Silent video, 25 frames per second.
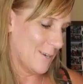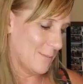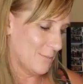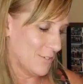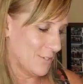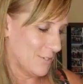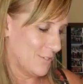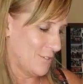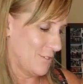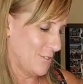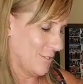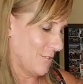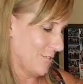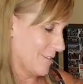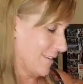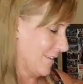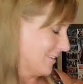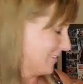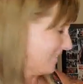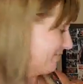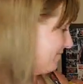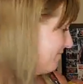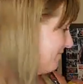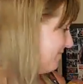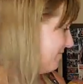just joking.
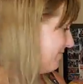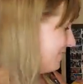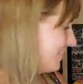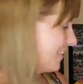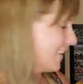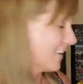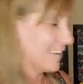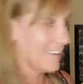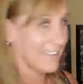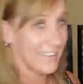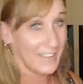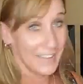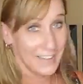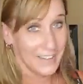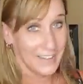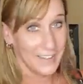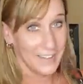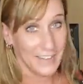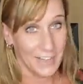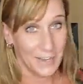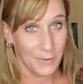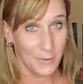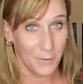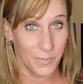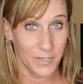
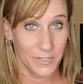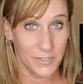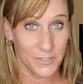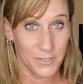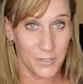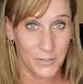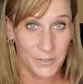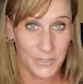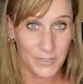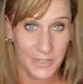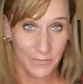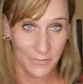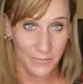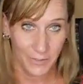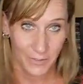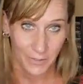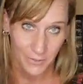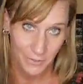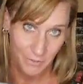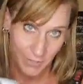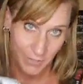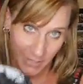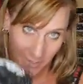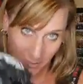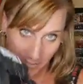That would be so 7th
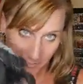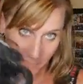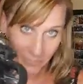grade.